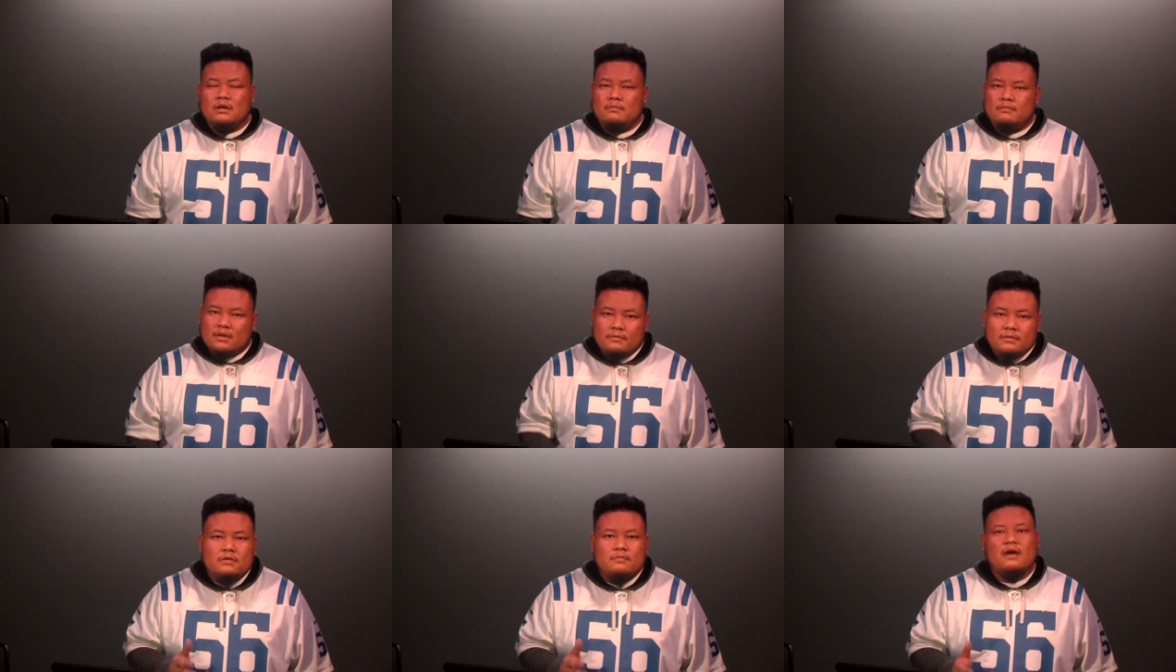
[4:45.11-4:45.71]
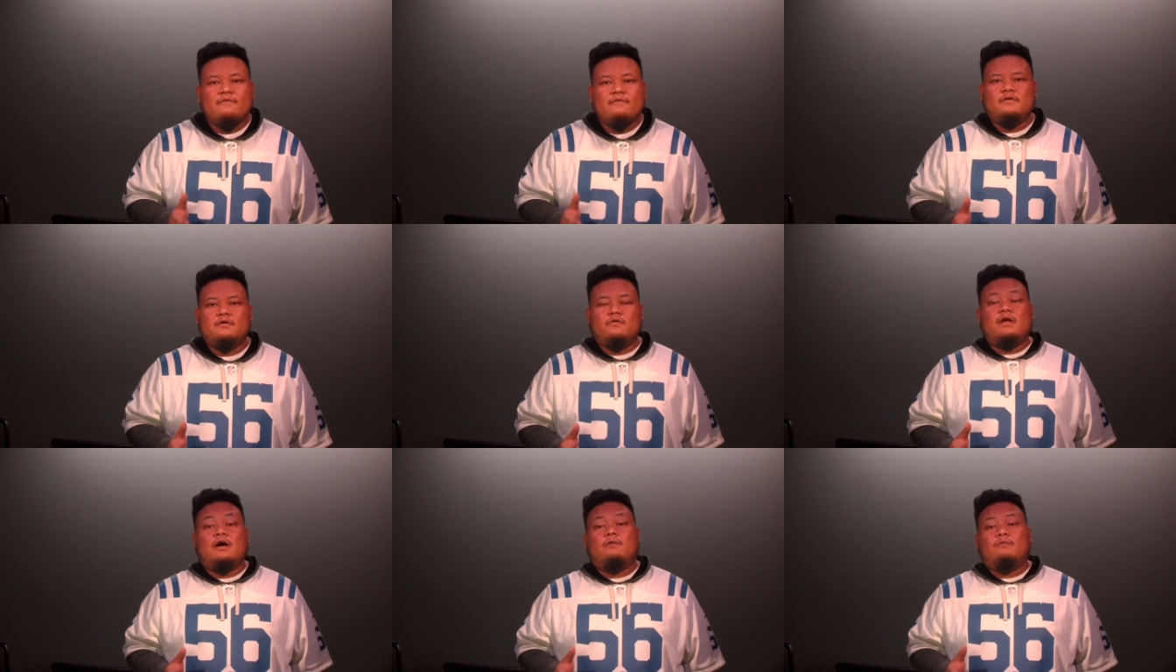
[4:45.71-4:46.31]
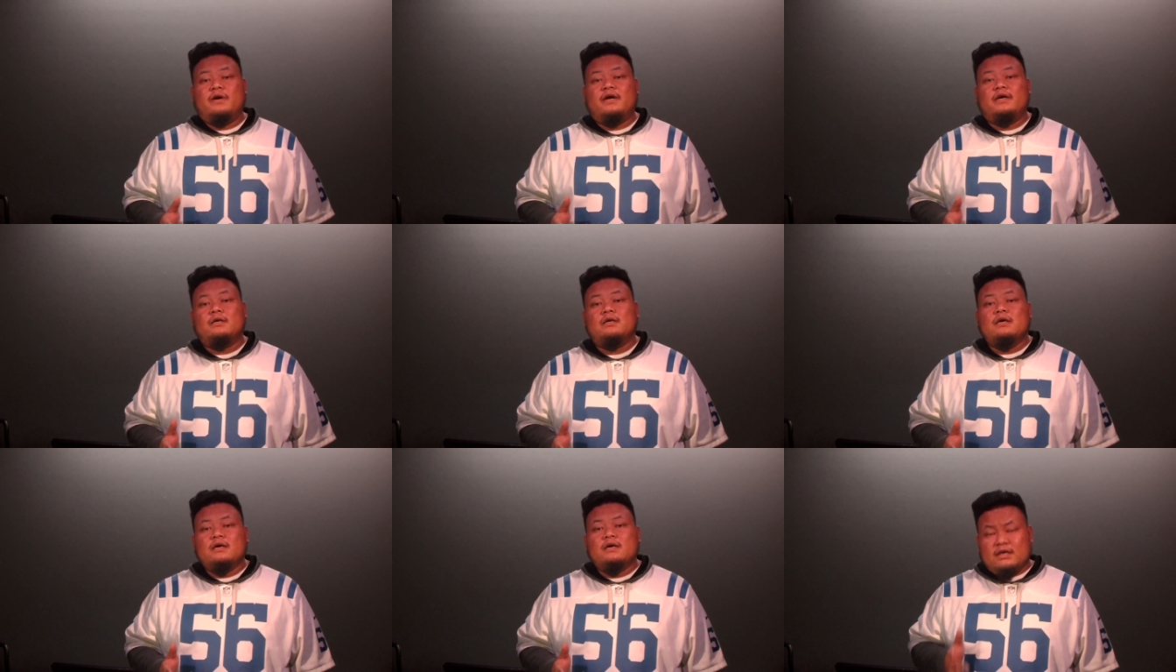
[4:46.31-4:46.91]
Maybe you might feel that way.
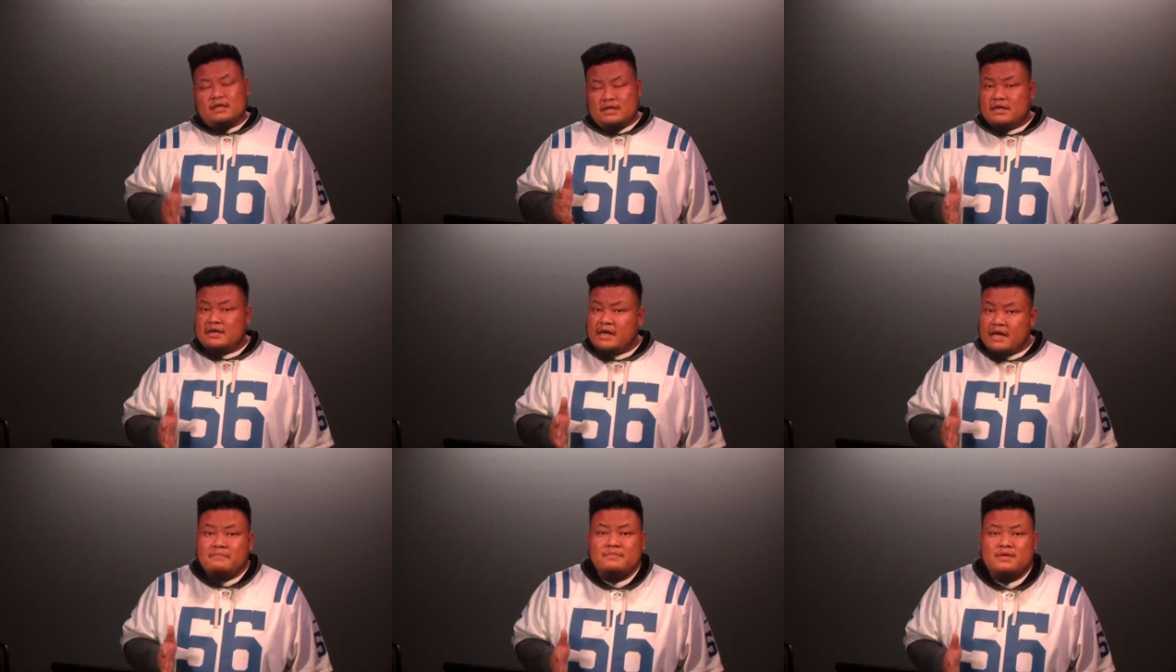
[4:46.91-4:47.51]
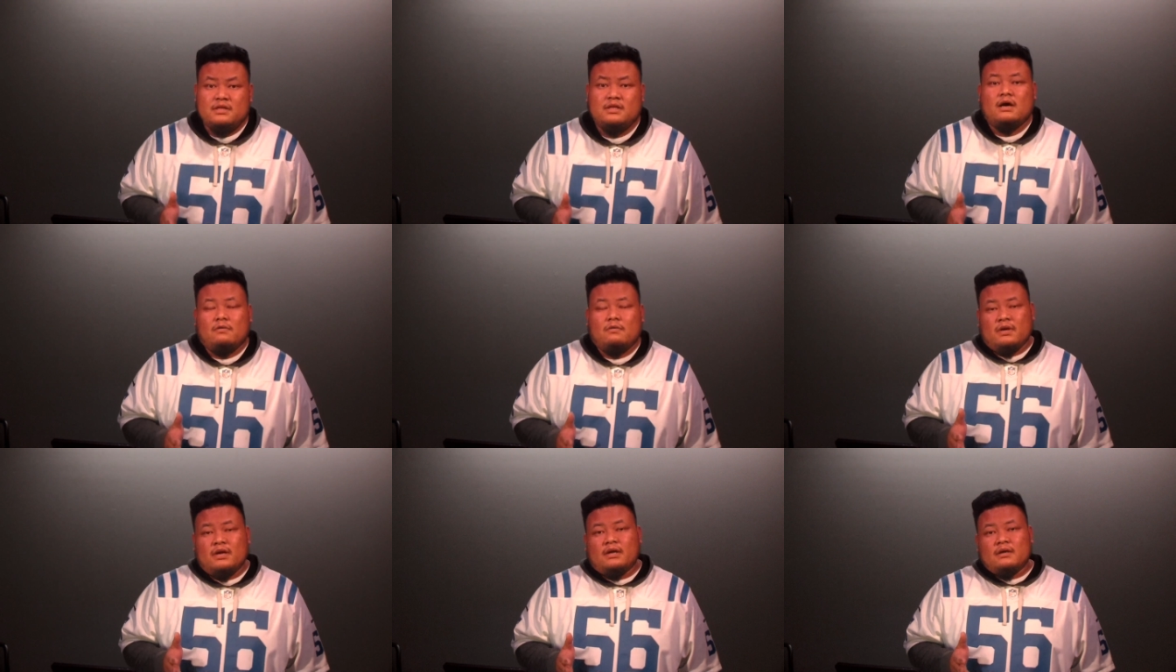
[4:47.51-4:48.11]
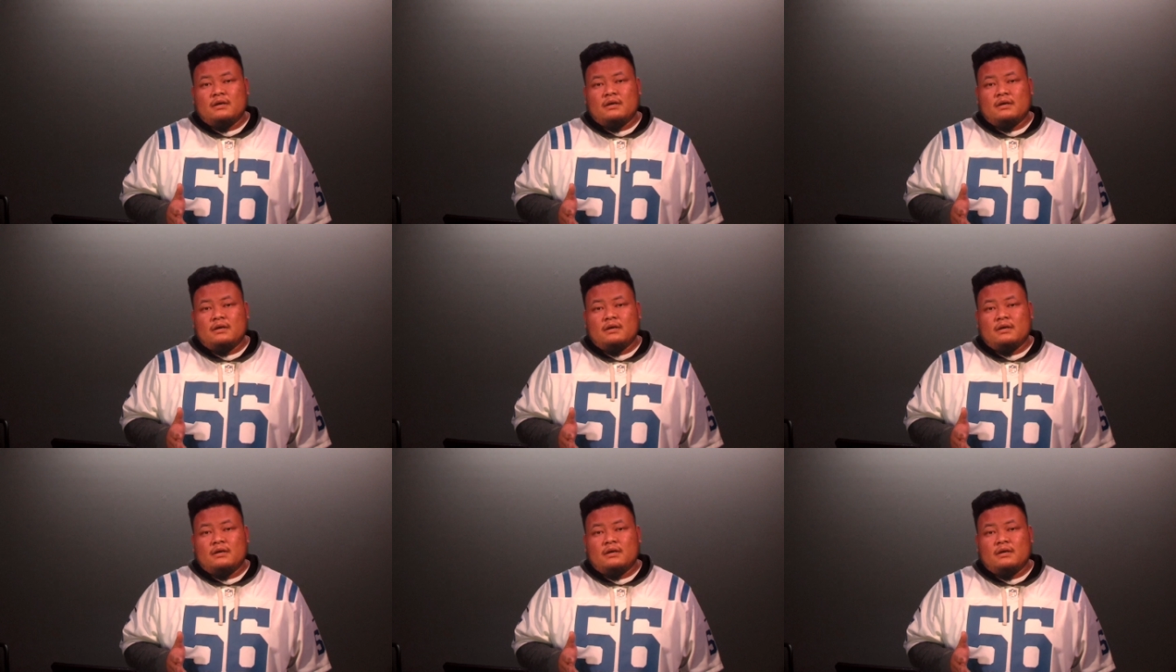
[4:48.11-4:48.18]
And it can be that way,